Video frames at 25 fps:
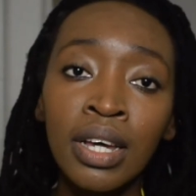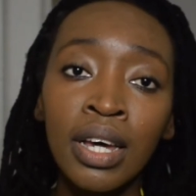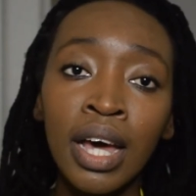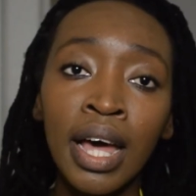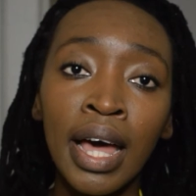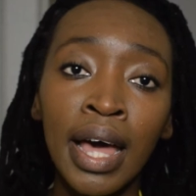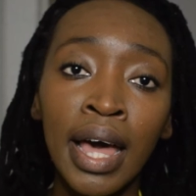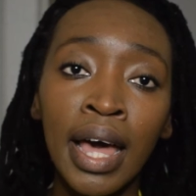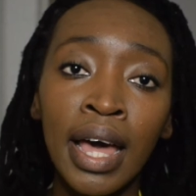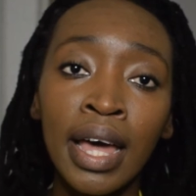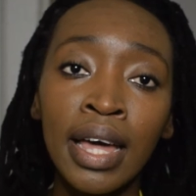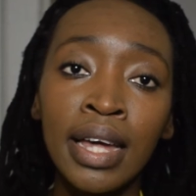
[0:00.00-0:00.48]

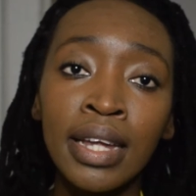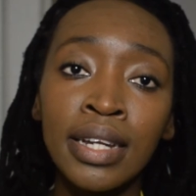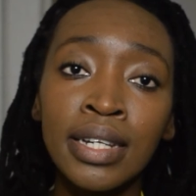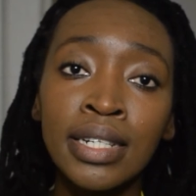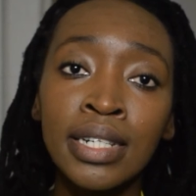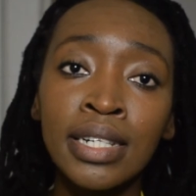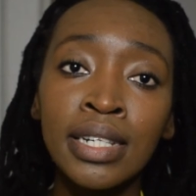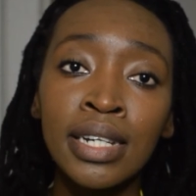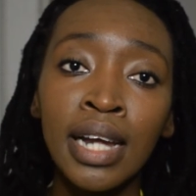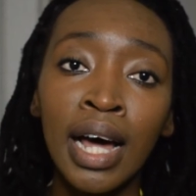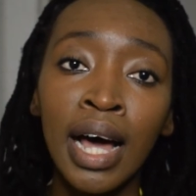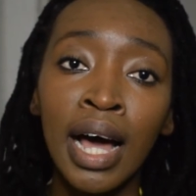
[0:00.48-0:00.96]

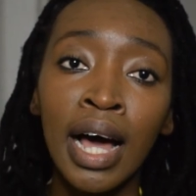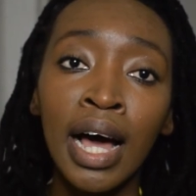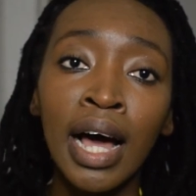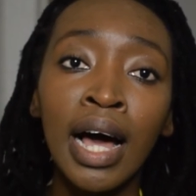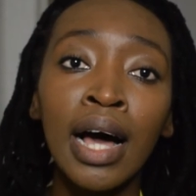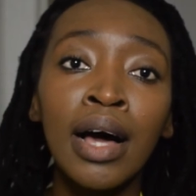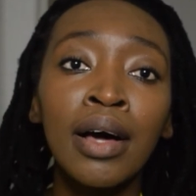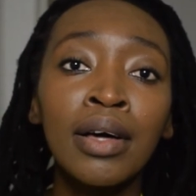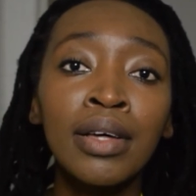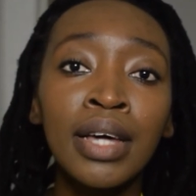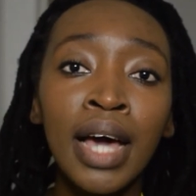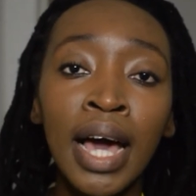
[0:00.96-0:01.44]
And
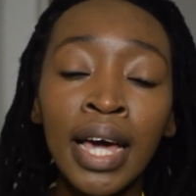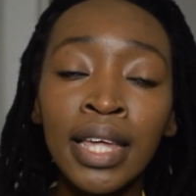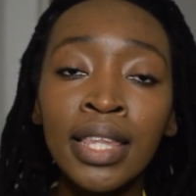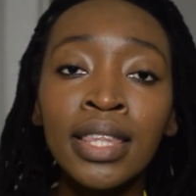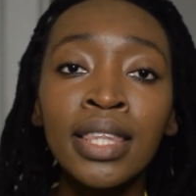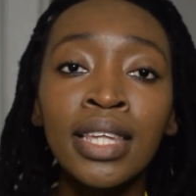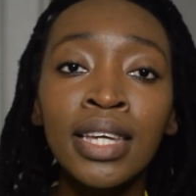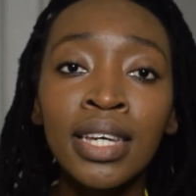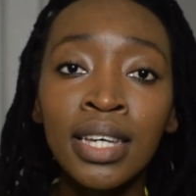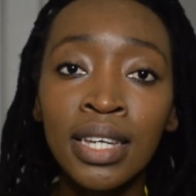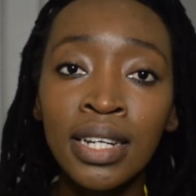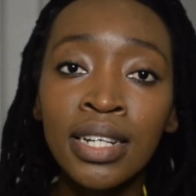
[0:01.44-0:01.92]
I
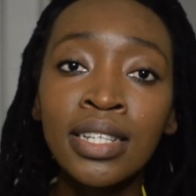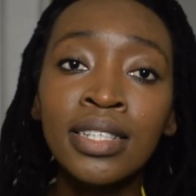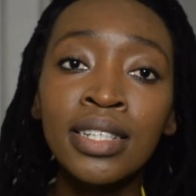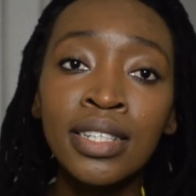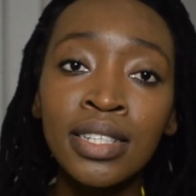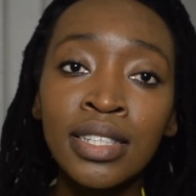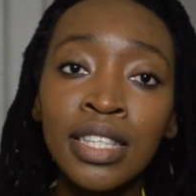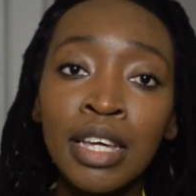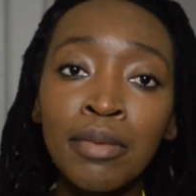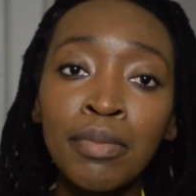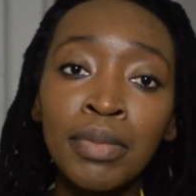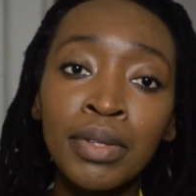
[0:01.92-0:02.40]
think it is
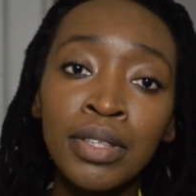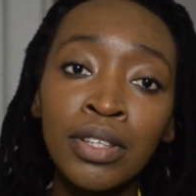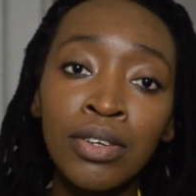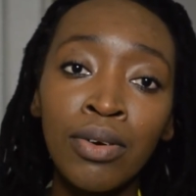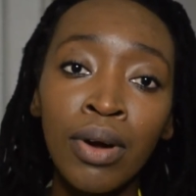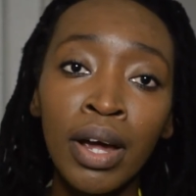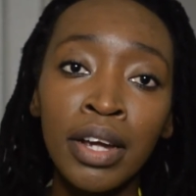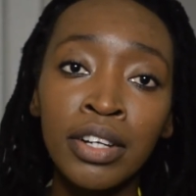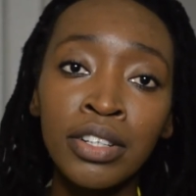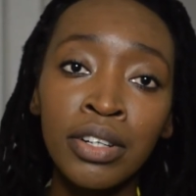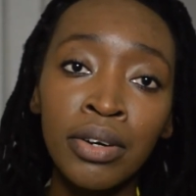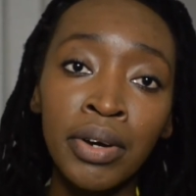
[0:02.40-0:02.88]
a step in the
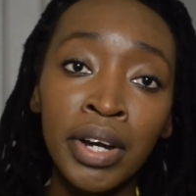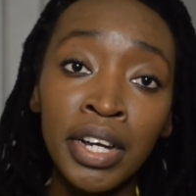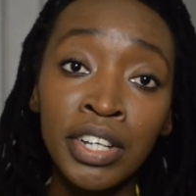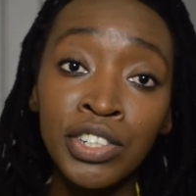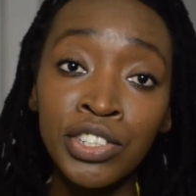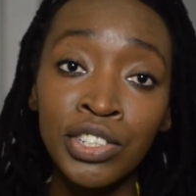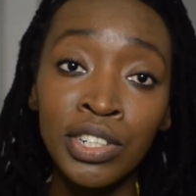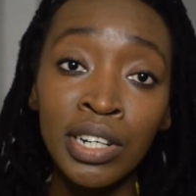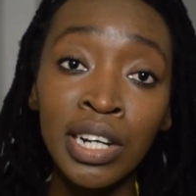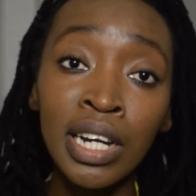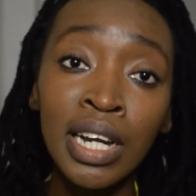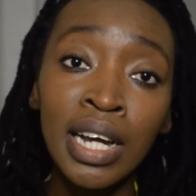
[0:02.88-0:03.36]
right
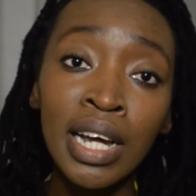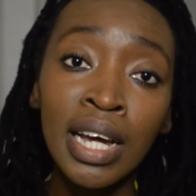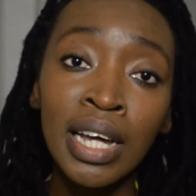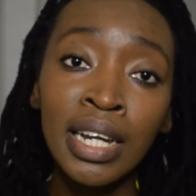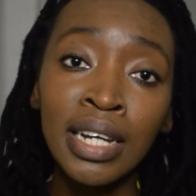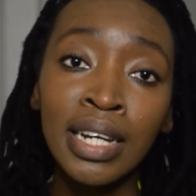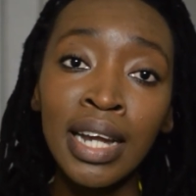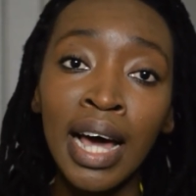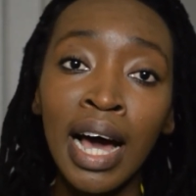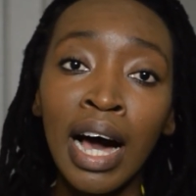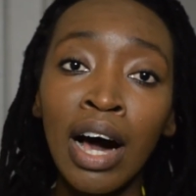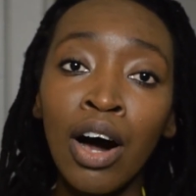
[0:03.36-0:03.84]
direction.
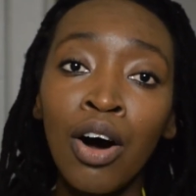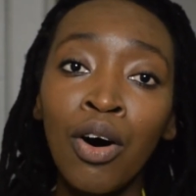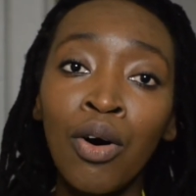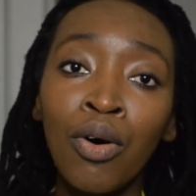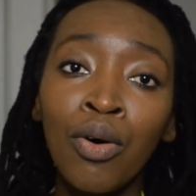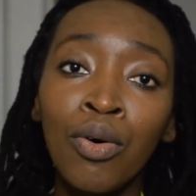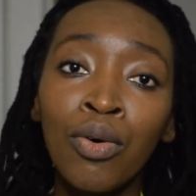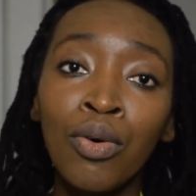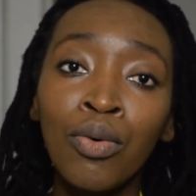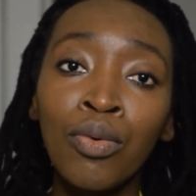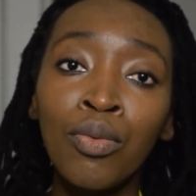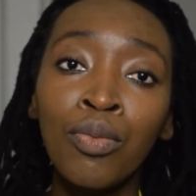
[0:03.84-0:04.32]

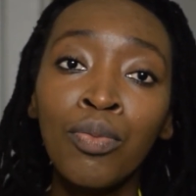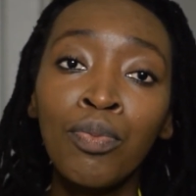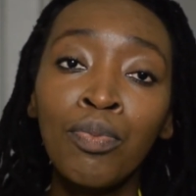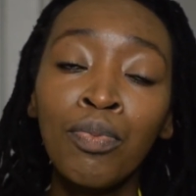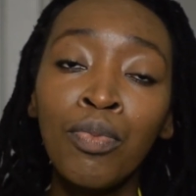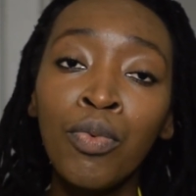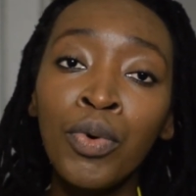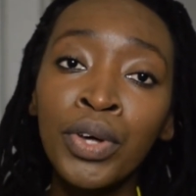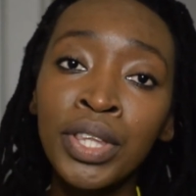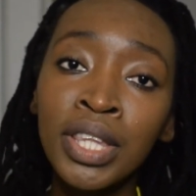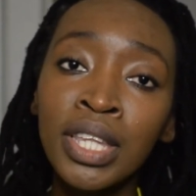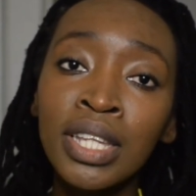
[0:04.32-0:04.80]
Now,
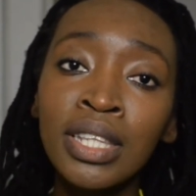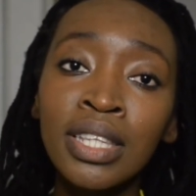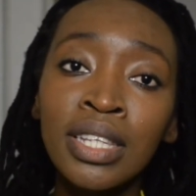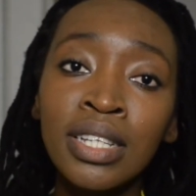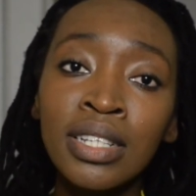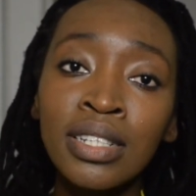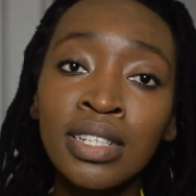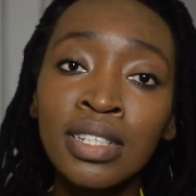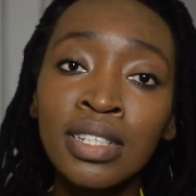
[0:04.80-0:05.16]
within this